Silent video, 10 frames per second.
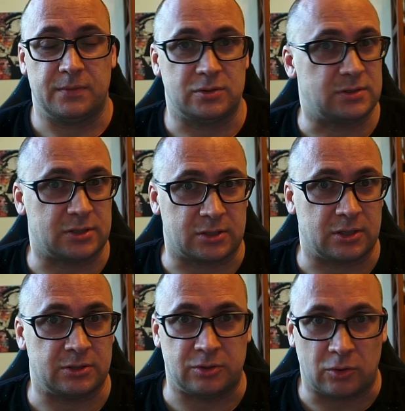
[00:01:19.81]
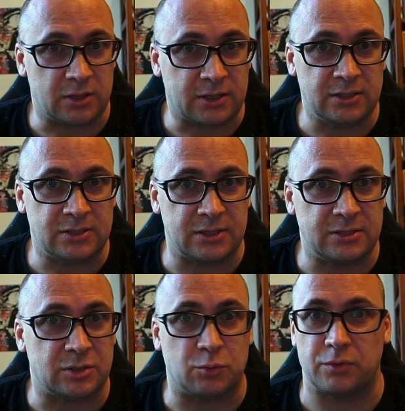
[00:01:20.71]
to start a Docker
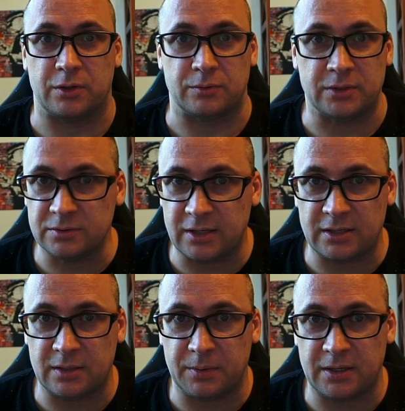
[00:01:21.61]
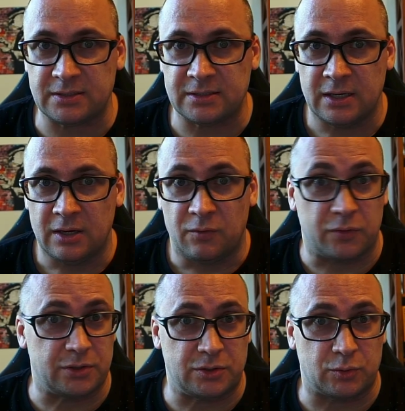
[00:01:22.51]
container with a real database for
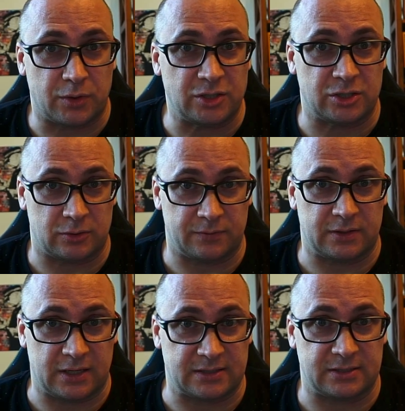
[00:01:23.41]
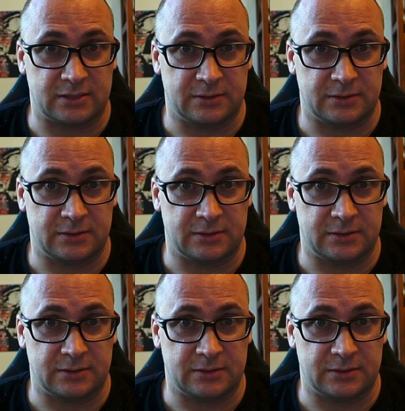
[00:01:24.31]
the duration of the tests.